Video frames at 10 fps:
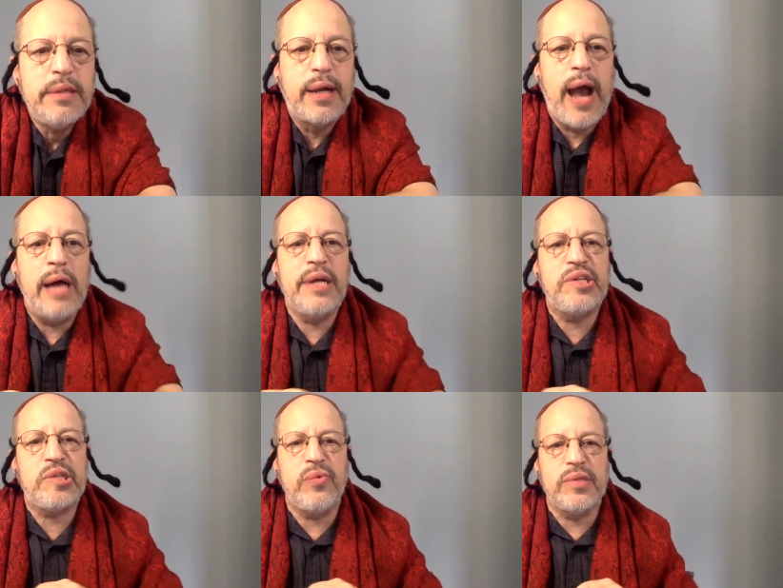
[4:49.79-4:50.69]
The college
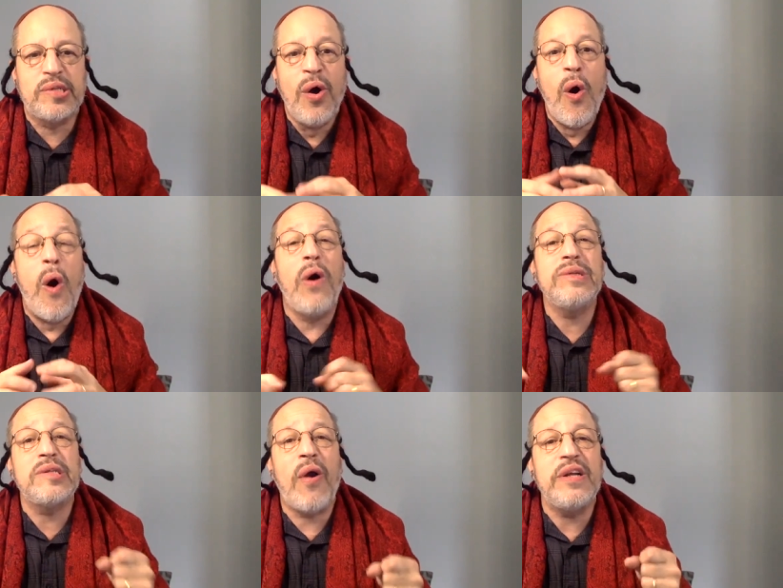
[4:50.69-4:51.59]
students all
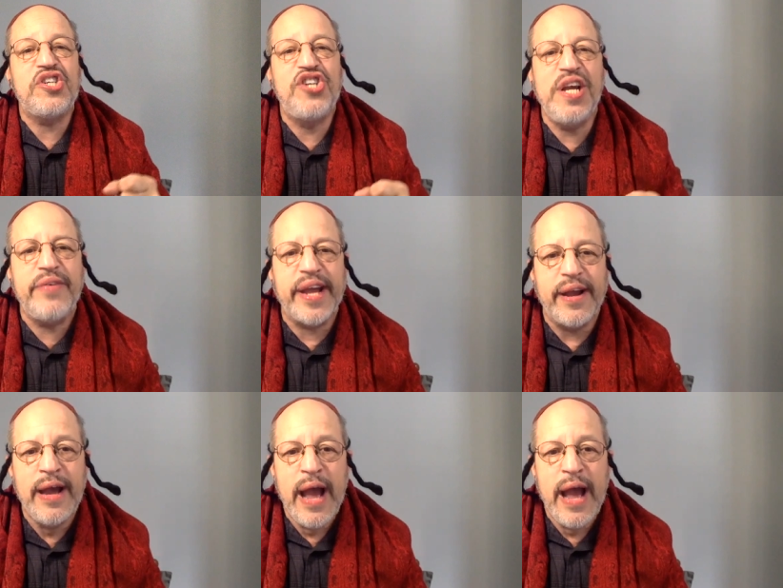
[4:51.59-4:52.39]
start cheering